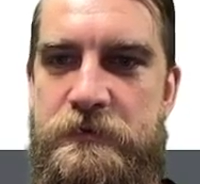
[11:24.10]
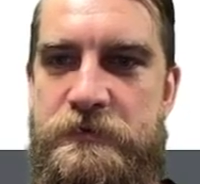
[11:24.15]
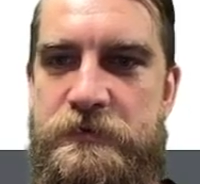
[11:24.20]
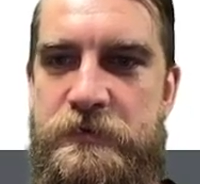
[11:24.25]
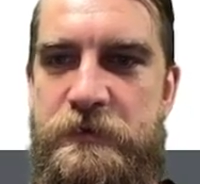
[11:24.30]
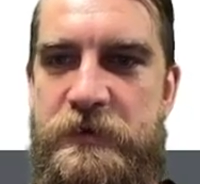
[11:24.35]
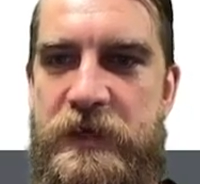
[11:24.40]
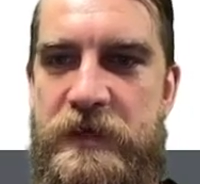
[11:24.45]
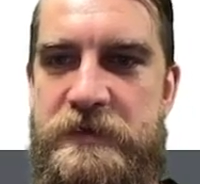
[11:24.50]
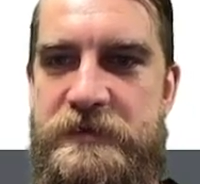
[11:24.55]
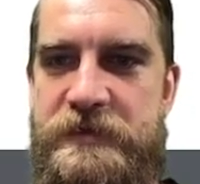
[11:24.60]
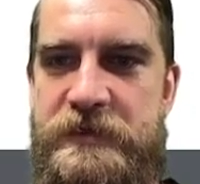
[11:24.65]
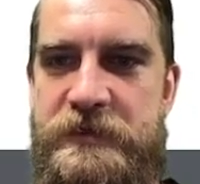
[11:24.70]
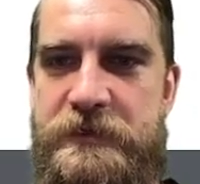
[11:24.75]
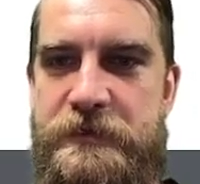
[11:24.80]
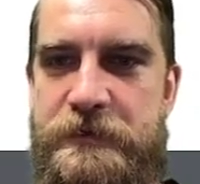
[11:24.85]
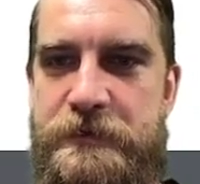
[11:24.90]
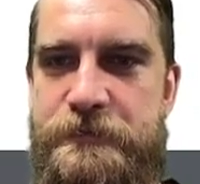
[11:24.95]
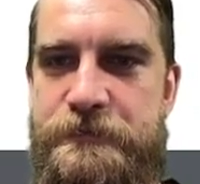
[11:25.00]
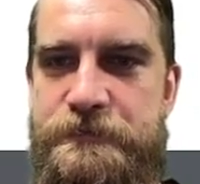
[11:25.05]
So we got to
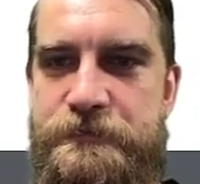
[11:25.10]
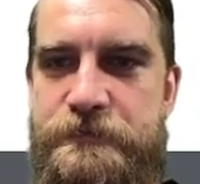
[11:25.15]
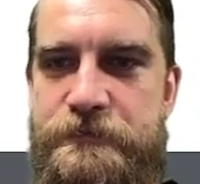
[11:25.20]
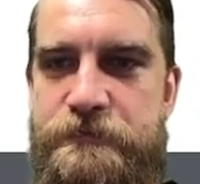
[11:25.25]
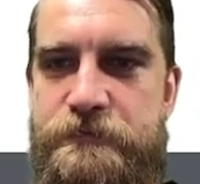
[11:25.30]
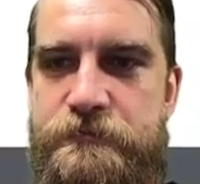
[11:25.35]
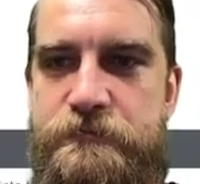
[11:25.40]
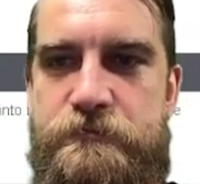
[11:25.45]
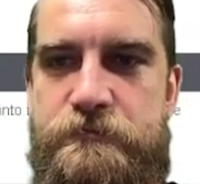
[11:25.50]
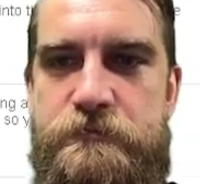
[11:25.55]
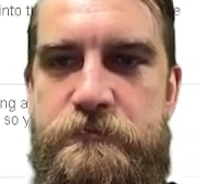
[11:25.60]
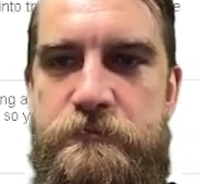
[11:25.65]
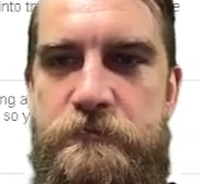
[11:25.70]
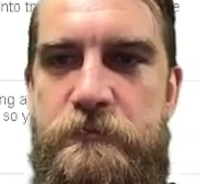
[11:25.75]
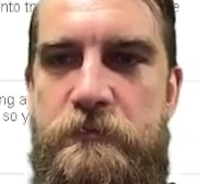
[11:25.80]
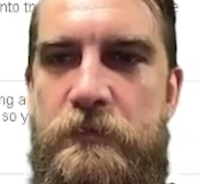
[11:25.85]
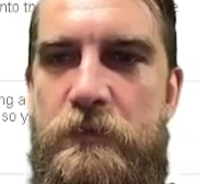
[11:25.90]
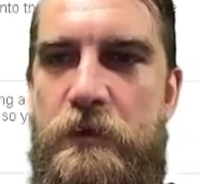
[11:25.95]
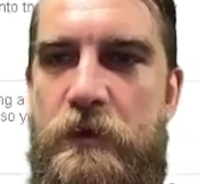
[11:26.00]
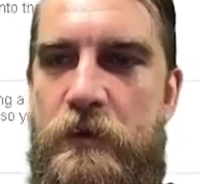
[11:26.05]
here.
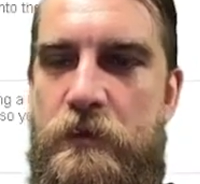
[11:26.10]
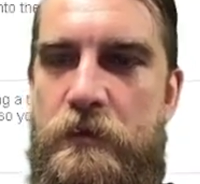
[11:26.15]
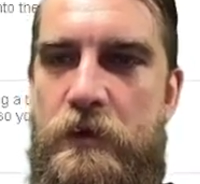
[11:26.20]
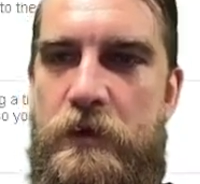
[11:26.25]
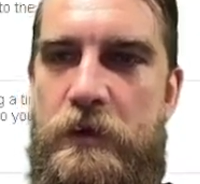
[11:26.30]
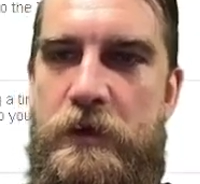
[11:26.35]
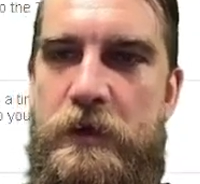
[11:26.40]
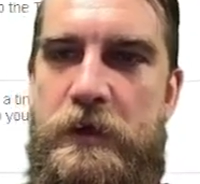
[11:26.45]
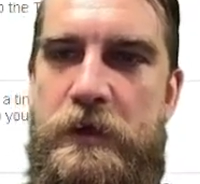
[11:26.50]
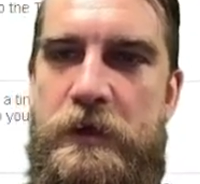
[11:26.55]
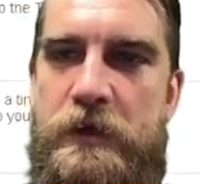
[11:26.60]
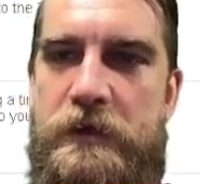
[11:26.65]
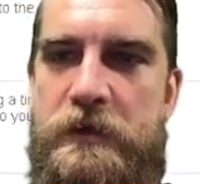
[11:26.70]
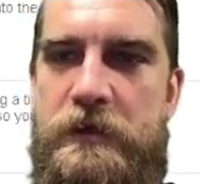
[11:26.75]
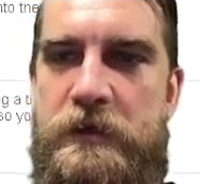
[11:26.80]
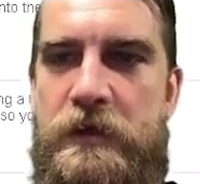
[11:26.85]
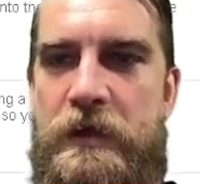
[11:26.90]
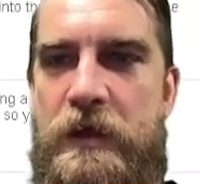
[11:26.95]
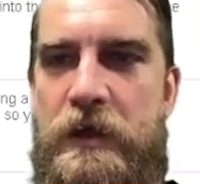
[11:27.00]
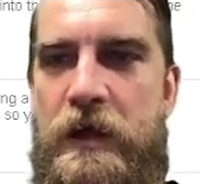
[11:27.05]

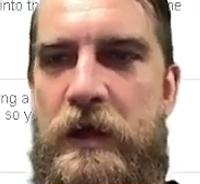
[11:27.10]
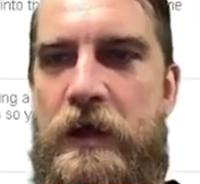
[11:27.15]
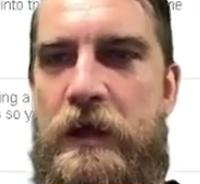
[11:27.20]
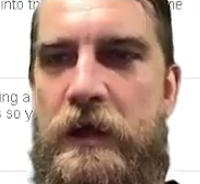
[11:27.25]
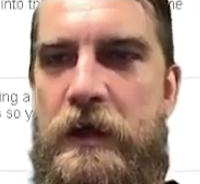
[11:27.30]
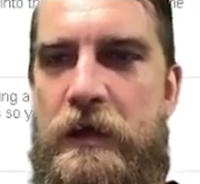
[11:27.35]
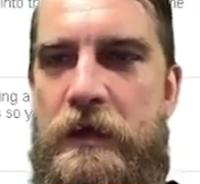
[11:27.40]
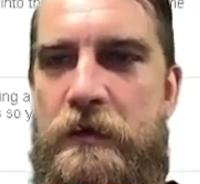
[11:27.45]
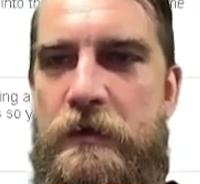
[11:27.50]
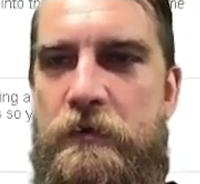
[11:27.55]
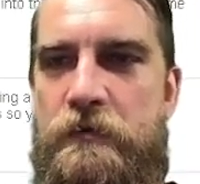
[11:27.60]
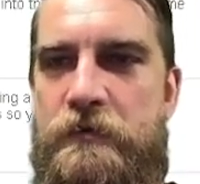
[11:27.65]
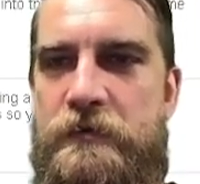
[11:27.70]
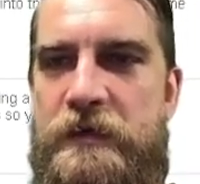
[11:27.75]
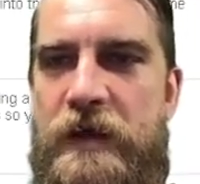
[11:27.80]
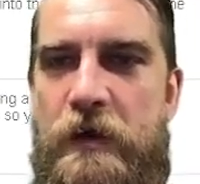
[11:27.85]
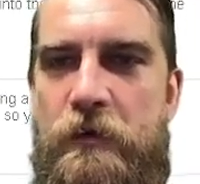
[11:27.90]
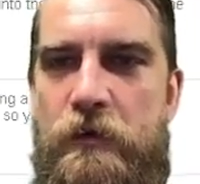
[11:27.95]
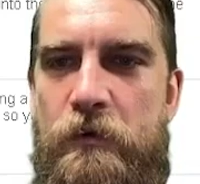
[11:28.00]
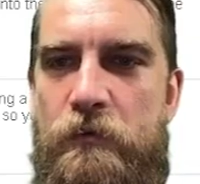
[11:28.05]

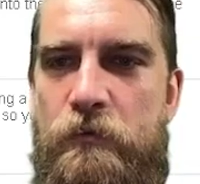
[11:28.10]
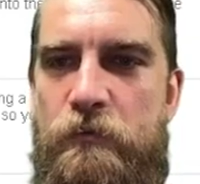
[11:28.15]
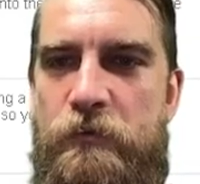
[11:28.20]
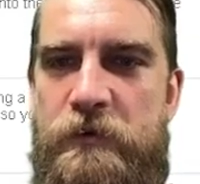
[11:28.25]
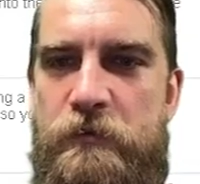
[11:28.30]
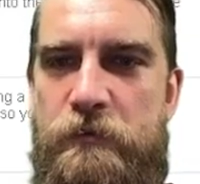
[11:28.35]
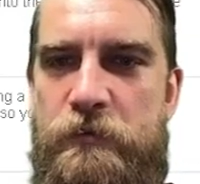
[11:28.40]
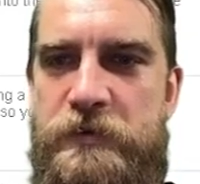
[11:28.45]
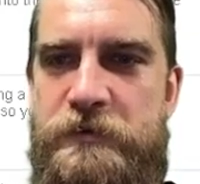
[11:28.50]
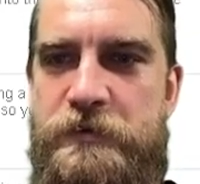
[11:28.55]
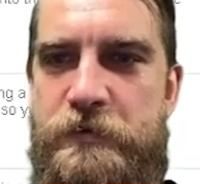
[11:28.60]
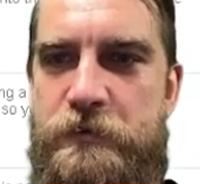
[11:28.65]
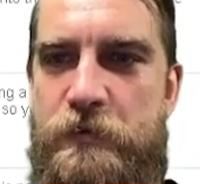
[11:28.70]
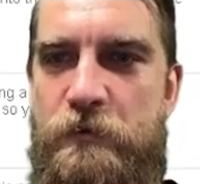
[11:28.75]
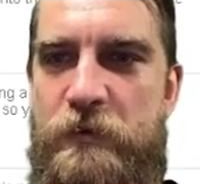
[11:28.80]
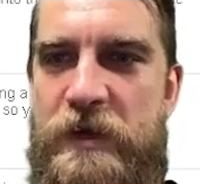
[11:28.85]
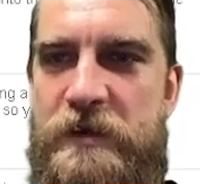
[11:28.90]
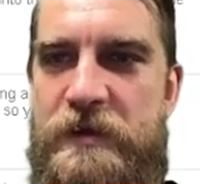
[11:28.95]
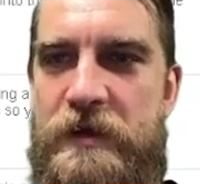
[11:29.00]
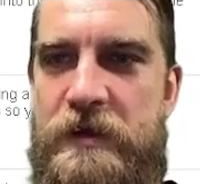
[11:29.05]
Now we took
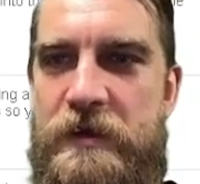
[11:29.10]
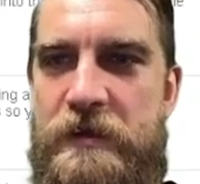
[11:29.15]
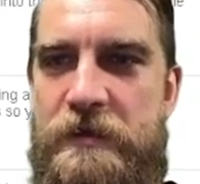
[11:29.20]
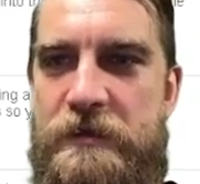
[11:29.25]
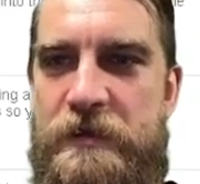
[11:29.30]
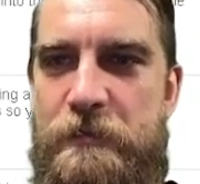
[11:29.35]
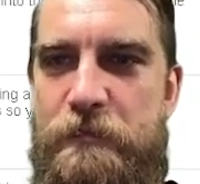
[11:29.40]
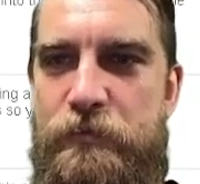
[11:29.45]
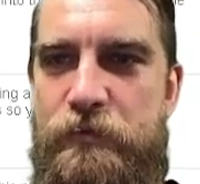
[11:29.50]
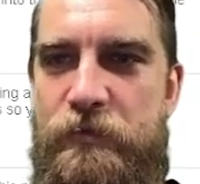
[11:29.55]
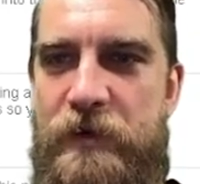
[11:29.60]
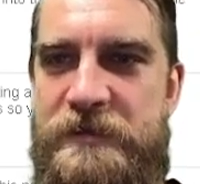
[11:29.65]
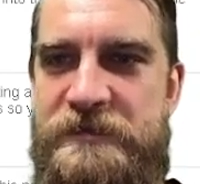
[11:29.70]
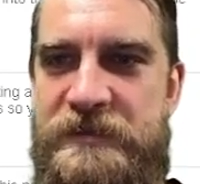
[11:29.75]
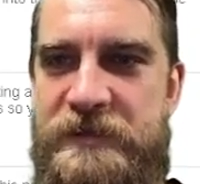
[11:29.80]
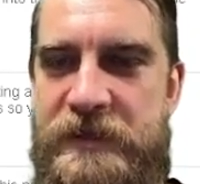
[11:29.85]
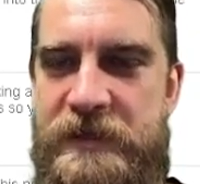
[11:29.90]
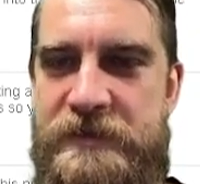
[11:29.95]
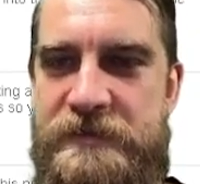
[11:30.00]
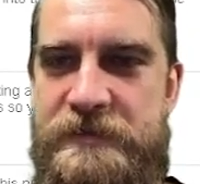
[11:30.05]
away the
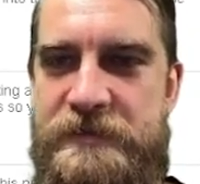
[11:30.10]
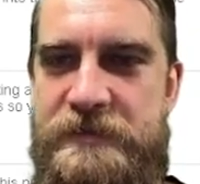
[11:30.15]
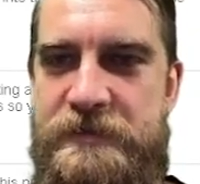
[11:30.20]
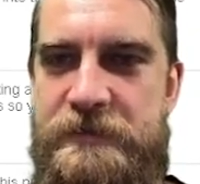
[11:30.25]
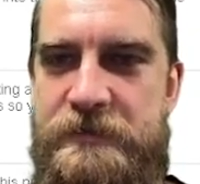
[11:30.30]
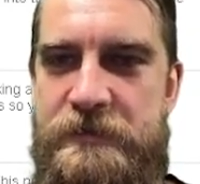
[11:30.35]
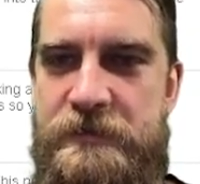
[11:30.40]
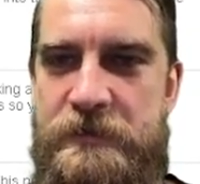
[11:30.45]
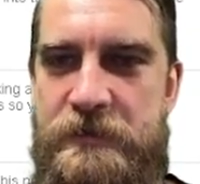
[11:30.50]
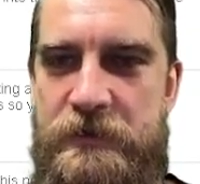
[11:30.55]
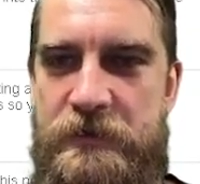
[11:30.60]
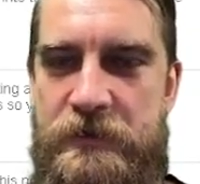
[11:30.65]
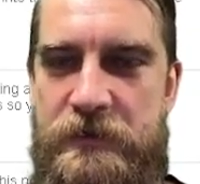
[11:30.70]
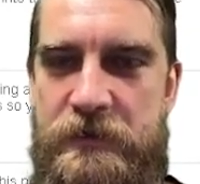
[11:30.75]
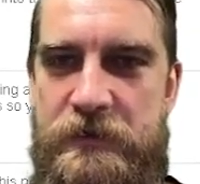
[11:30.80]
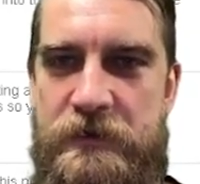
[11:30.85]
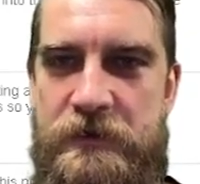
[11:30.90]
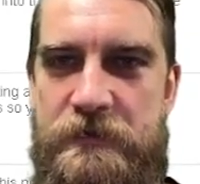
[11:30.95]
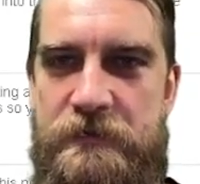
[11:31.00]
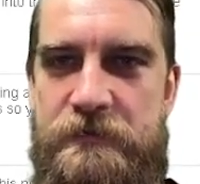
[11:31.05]
president
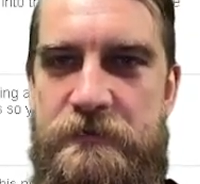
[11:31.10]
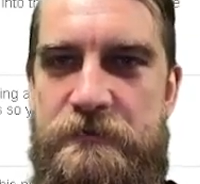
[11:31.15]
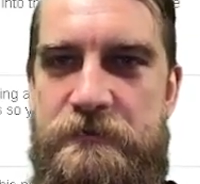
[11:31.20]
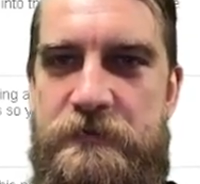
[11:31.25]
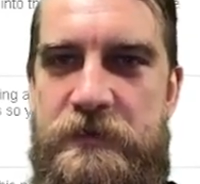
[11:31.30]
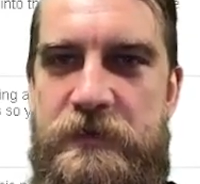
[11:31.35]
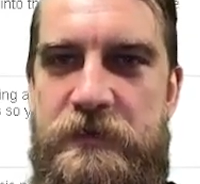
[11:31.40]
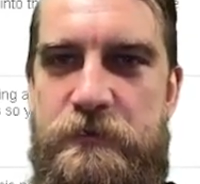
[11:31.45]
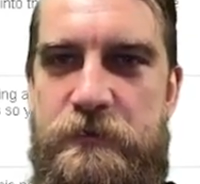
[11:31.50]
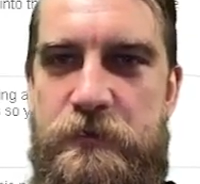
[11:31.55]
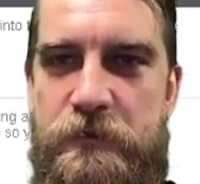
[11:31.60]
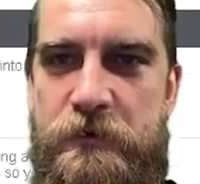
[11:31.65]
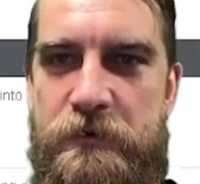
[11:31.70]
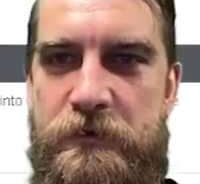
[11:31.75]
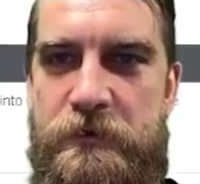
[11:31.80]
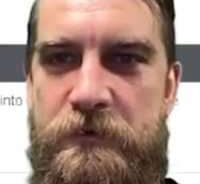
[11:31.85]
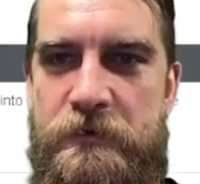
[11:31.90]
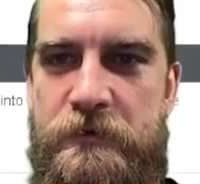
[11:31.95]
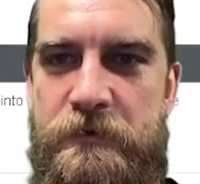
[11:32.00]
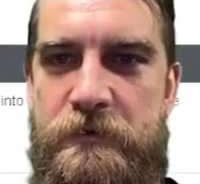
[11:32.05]
keyword.